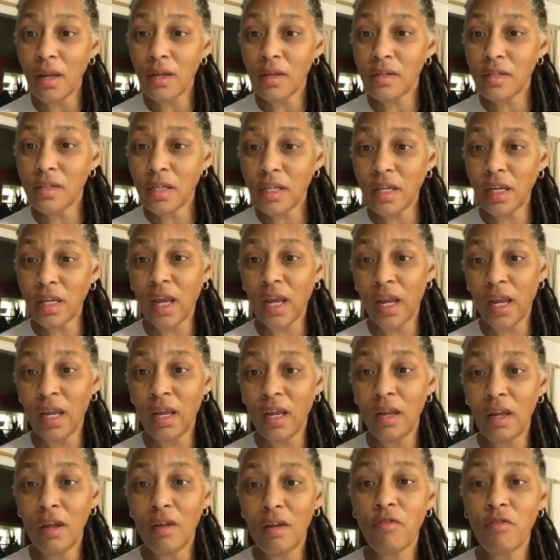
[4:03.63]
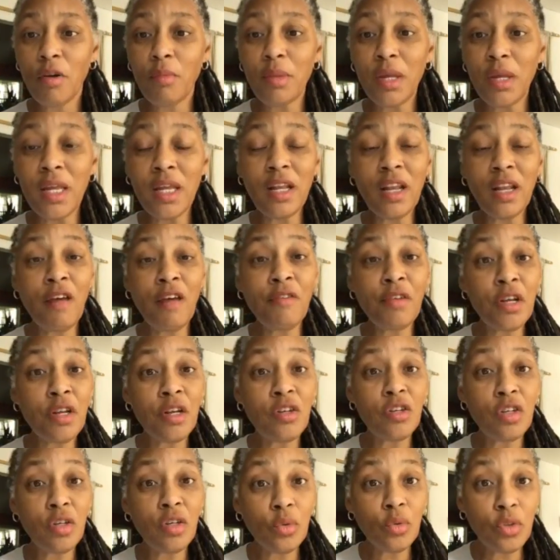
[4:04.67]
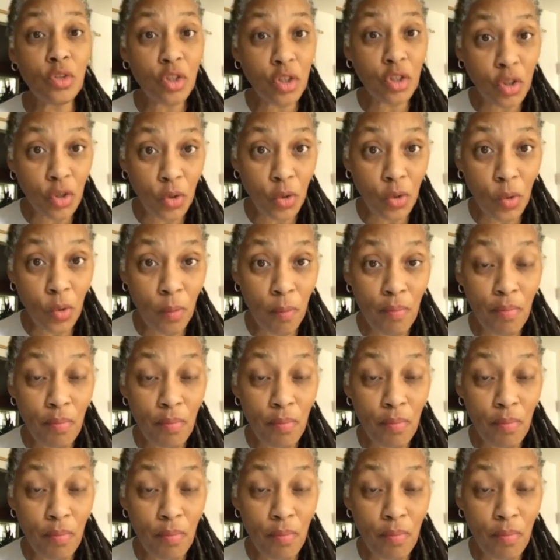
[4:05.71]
today from 11 until 2.